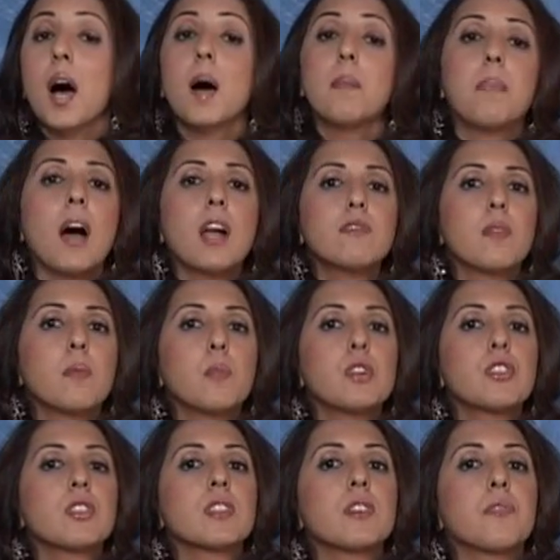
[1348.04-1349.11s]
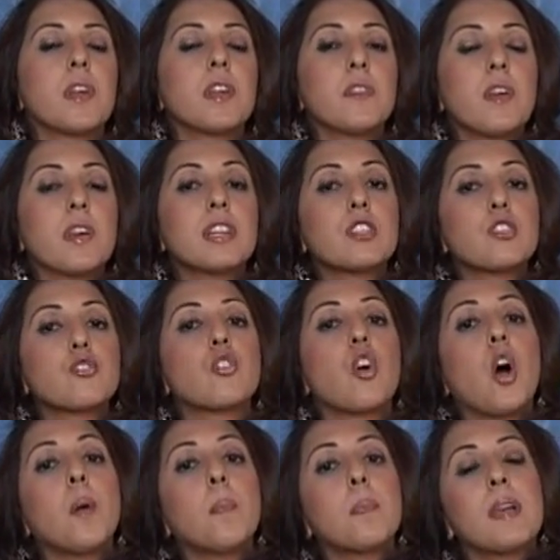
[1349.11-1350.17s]
apart from which it's a very, very
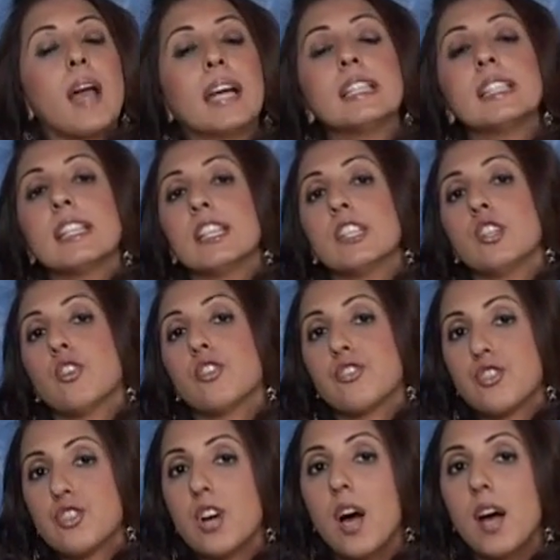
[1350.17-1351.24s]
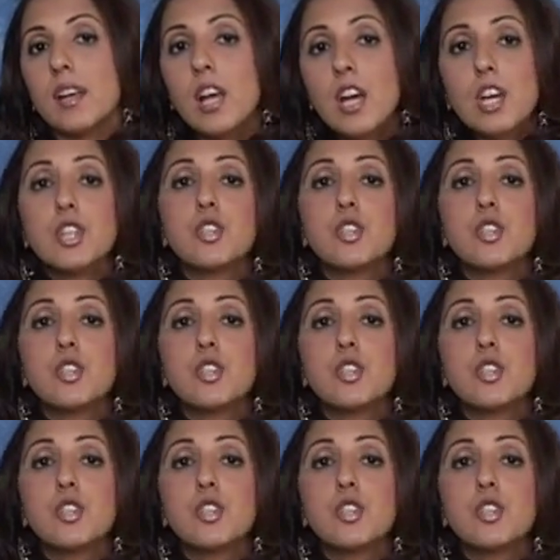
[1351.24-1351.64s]
strong planet in your chart.